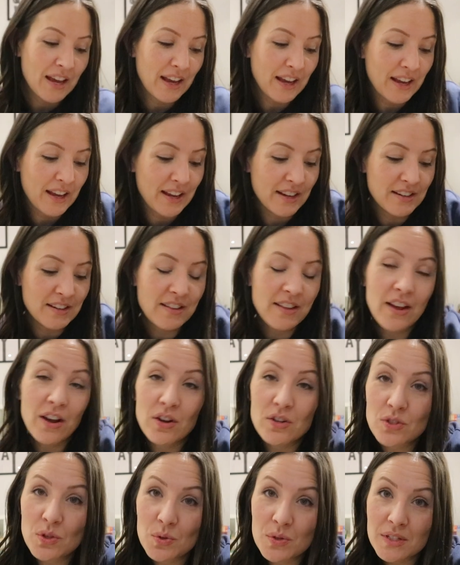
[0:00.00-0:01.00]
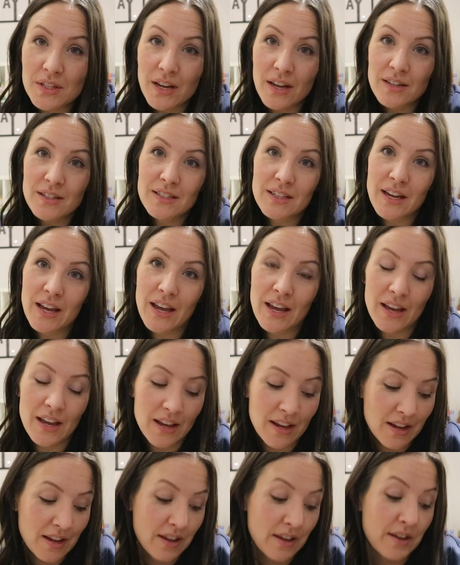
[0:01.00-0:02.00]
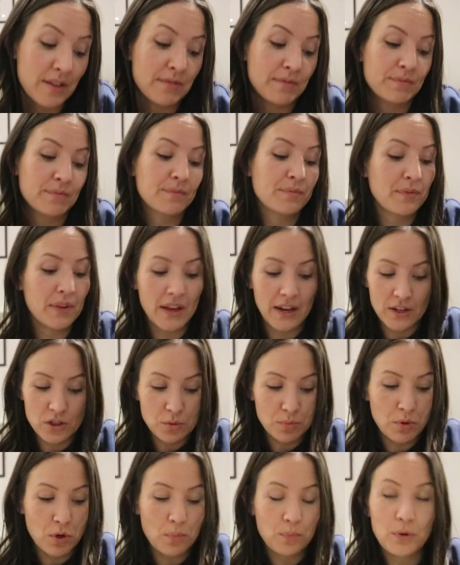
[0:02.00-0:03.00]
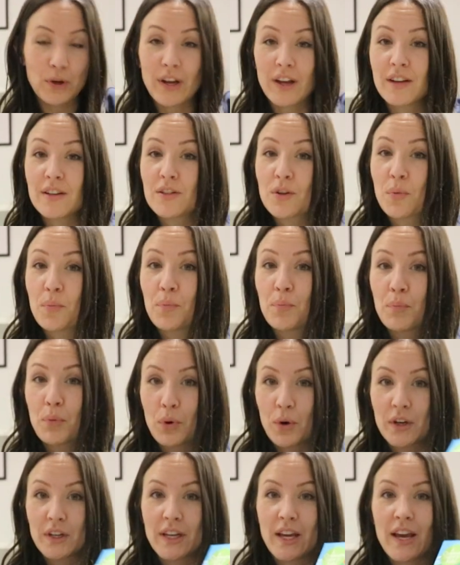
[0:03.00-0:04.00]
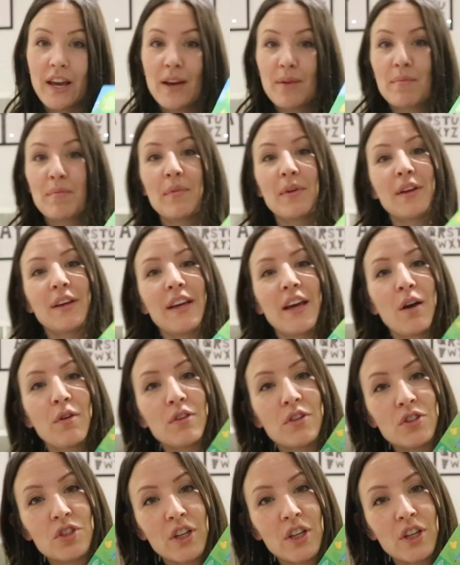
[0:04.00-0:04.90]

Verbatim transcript: And they also sent a age-appropriate board game, Count Your